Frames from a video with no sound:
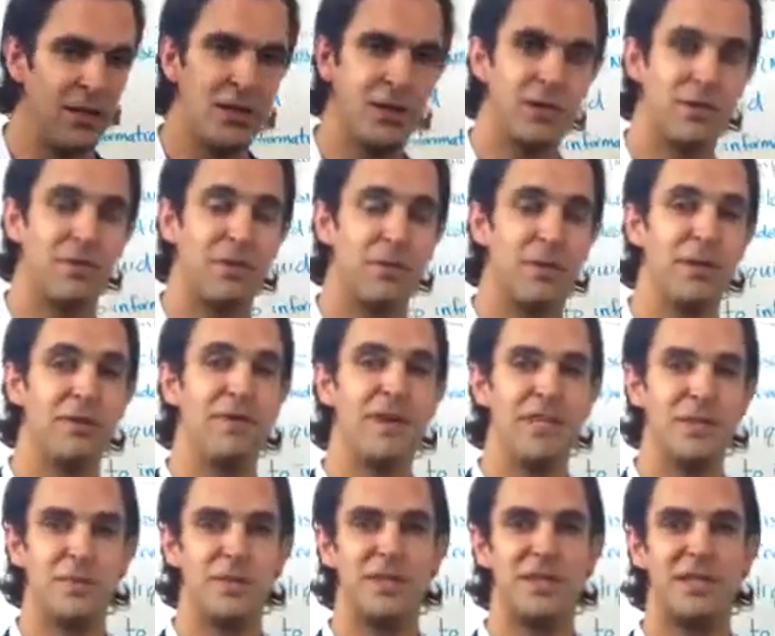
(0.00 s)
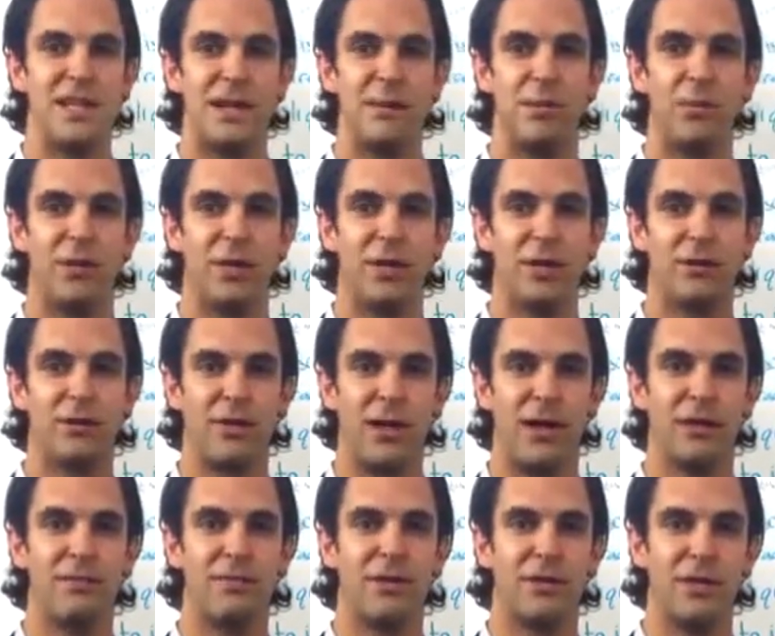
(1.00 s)
So from an investment standpoint,
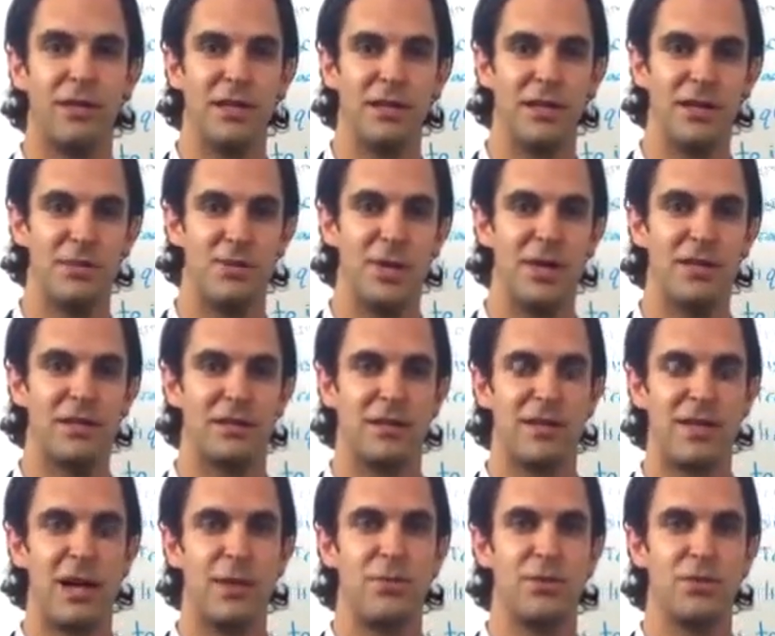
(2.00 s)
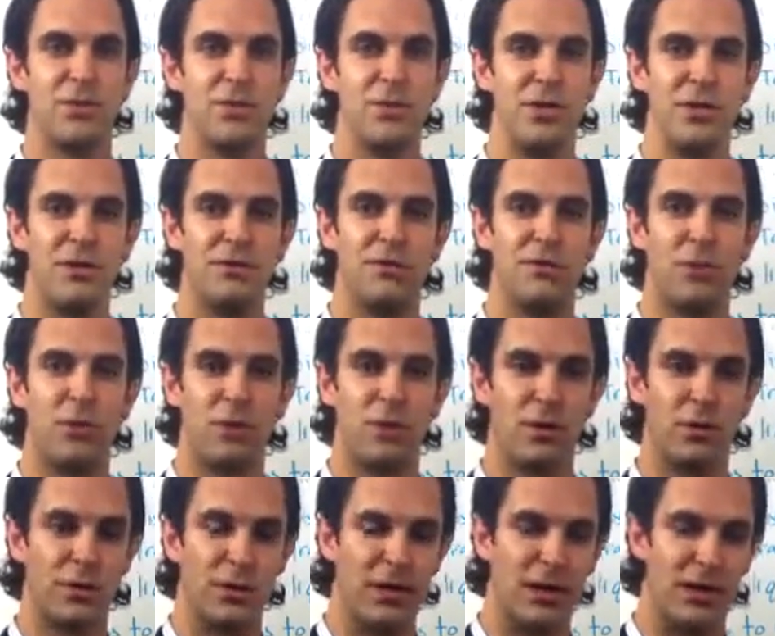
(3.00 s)
crowdfunding is basically an opportunity for